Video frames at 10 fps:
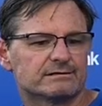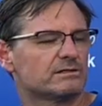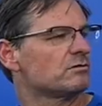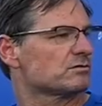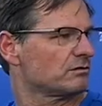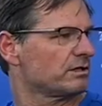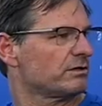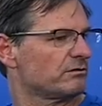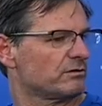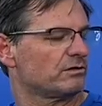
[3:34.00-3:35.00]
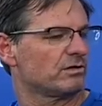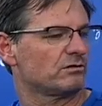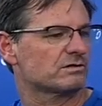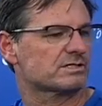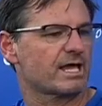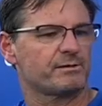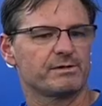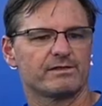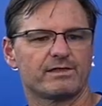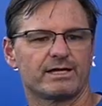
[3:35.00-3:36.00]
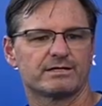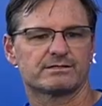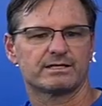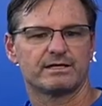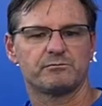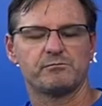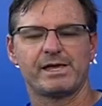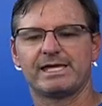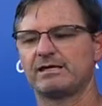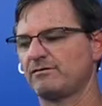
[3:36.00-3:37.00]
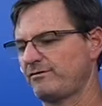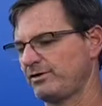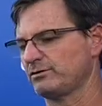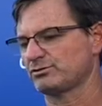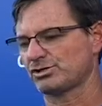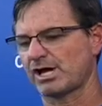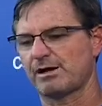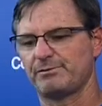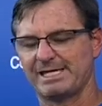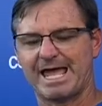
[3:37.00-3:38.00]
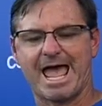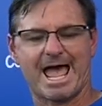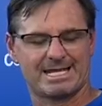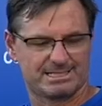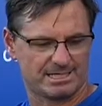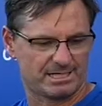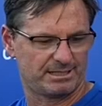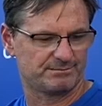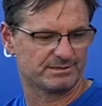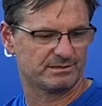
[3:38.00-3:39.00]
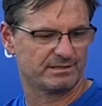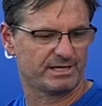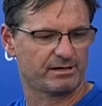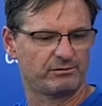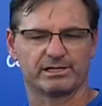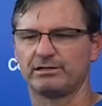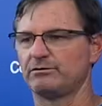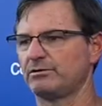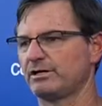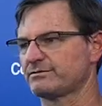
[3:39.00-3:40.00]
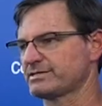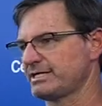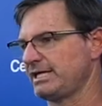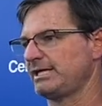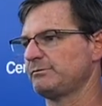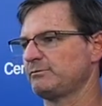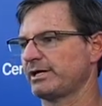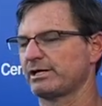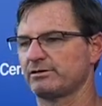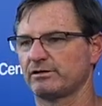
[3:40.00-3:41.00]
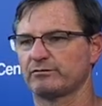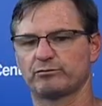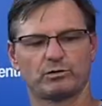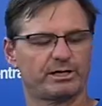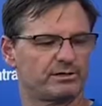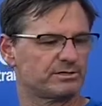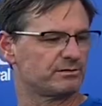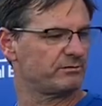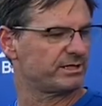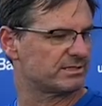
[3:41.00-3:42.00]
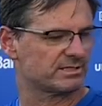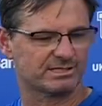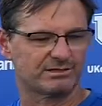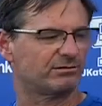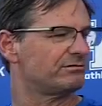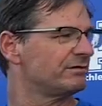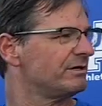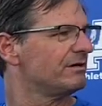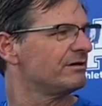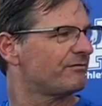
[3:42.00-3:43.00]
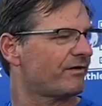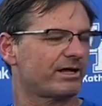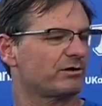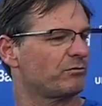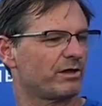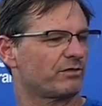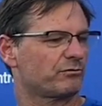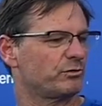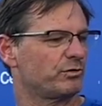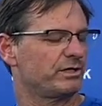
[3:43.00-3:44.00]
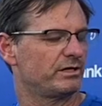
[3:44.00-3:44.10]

those are little assignment things that make it feel choppy at times. Now, we can do enough scheme, and we got good enough players that we can still fight our way through it.